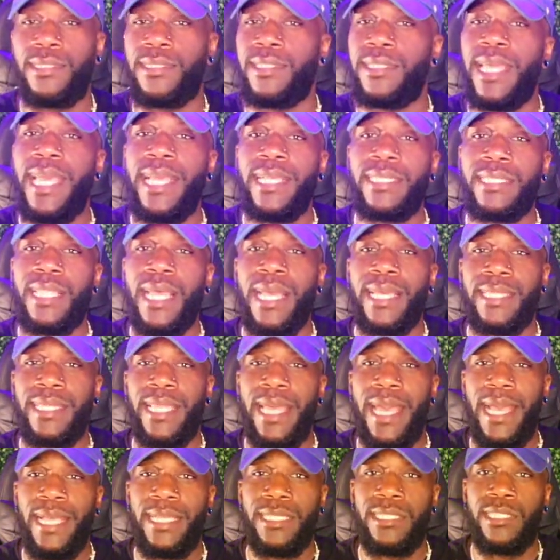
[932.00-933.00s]
Things like
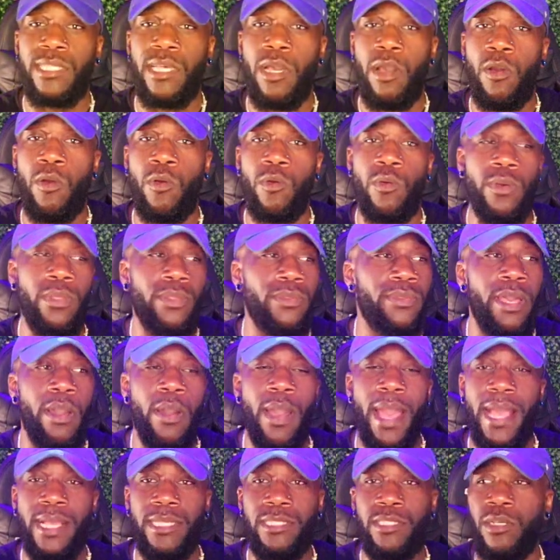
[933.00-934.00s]
that. So they'll
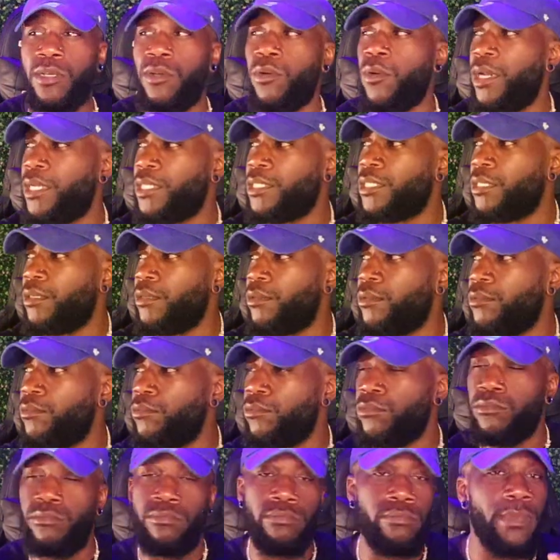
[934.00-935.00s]
ask you a question,
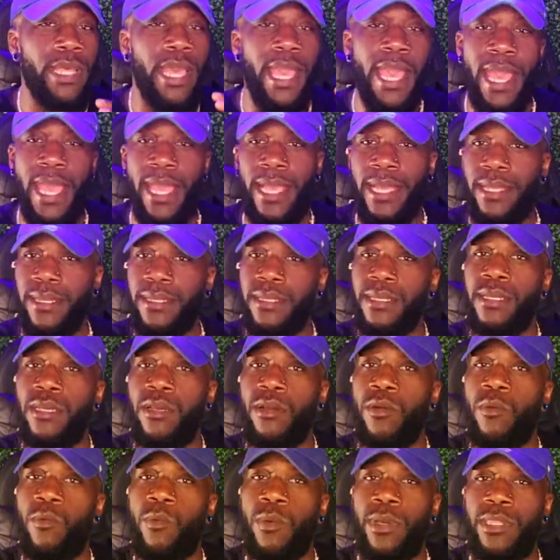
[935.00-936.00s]
hey,
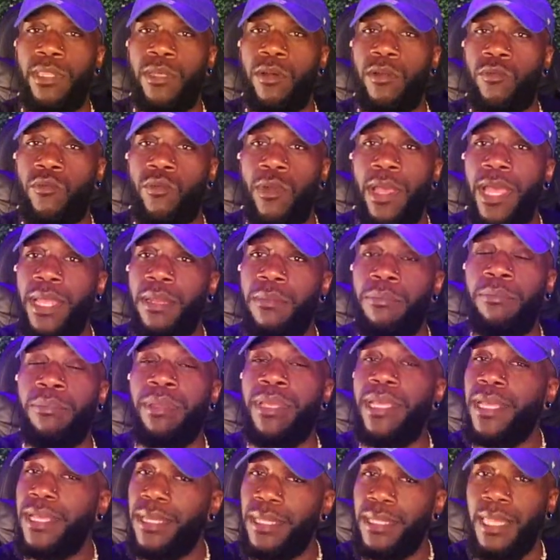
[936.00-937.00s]
when the red
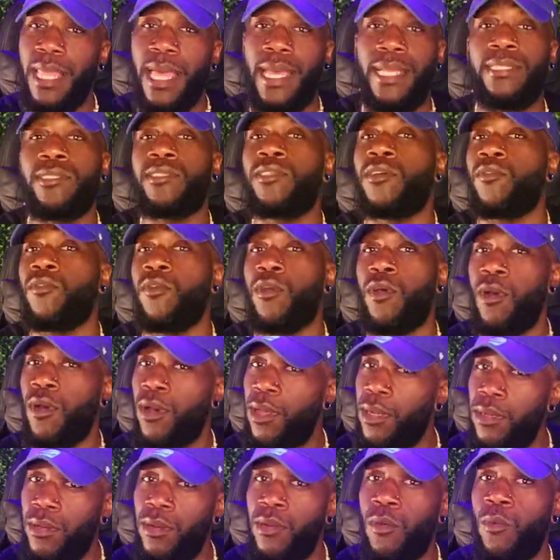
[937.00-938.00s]
beacon lights are
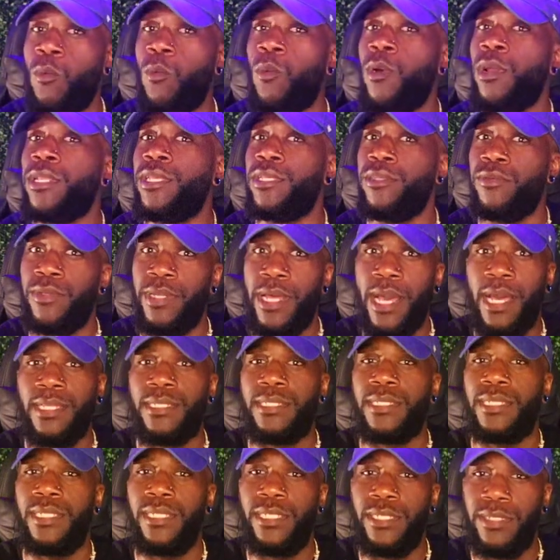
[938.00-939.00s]
on, what are you not
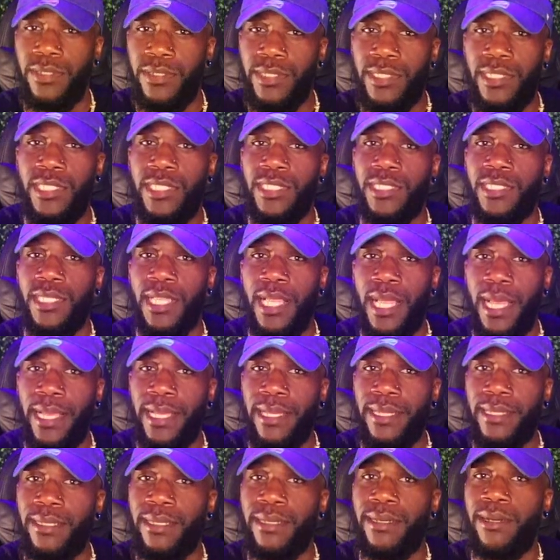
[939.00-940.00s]
to do? It's just like,
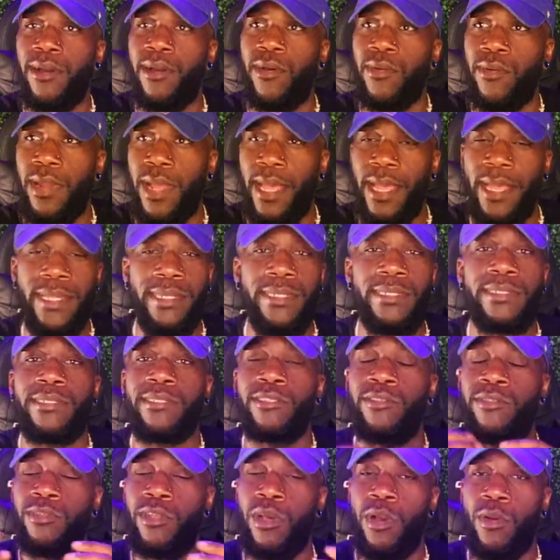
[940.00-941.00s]
all right,
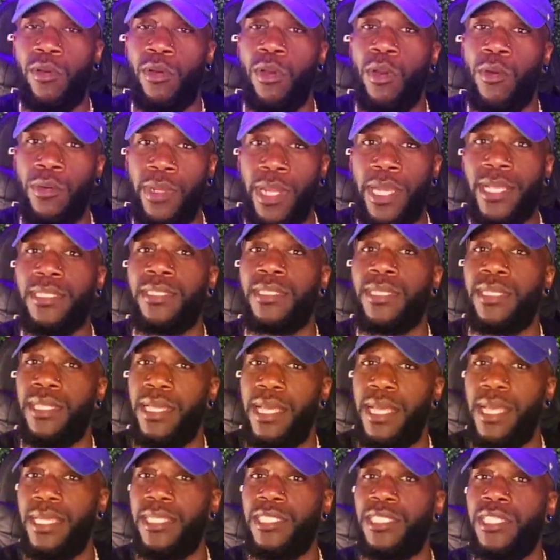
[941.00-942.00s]
you don't go next to
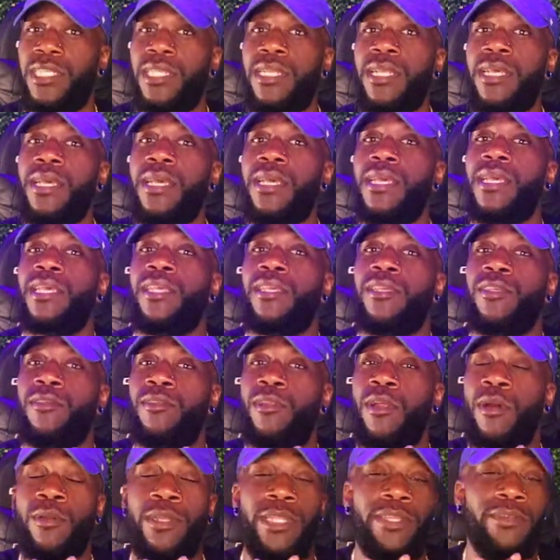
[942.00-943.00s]
the engine. You
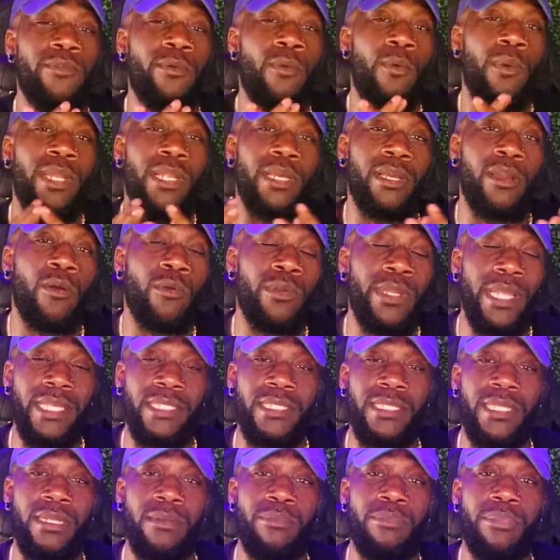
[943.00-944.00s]
don't even want to go
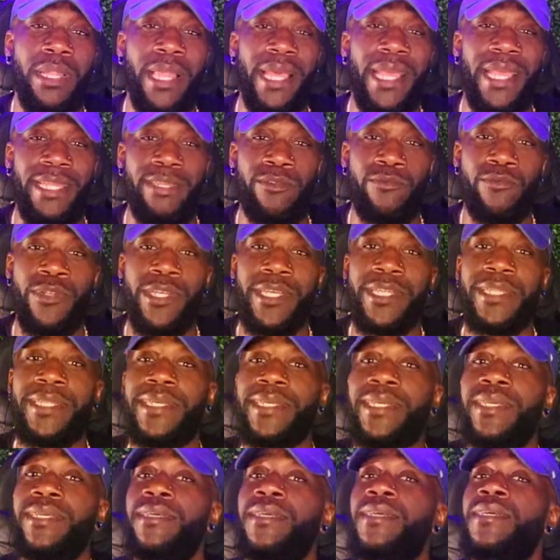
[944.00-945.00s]
next to the plane,
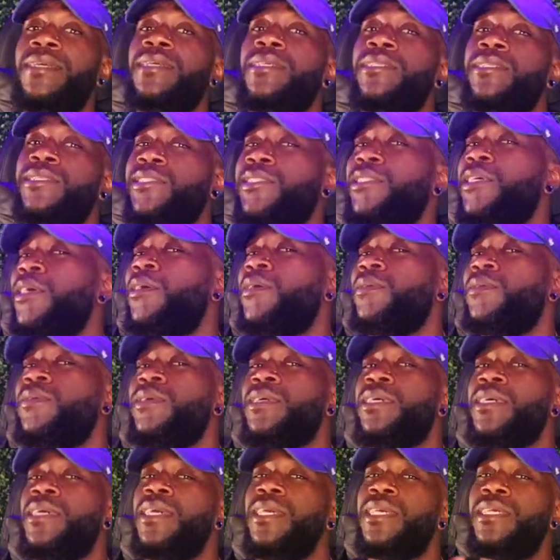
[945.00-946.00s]
really. So
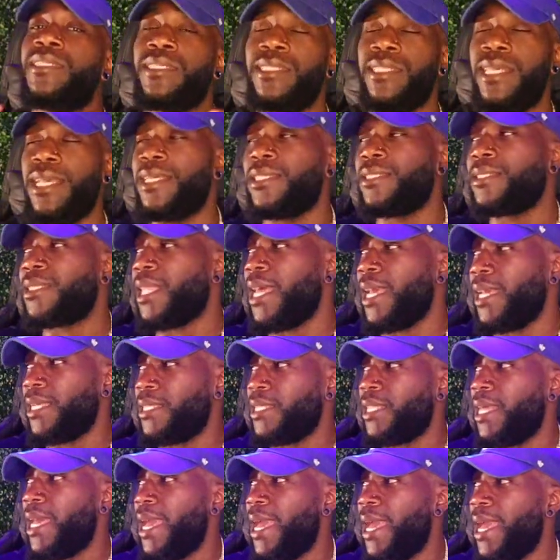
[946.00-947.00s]
it's things
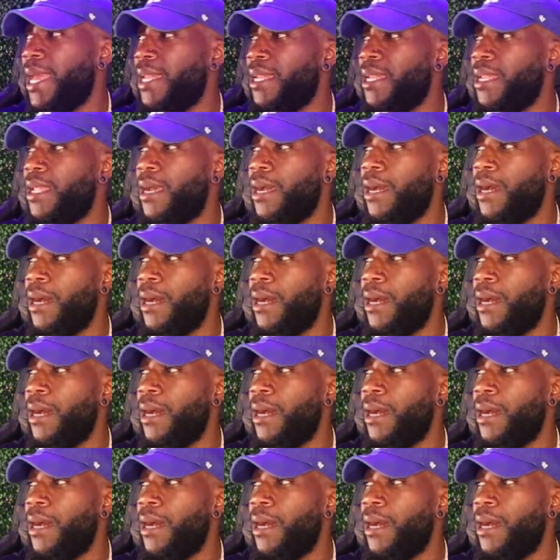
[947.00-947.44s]
like that.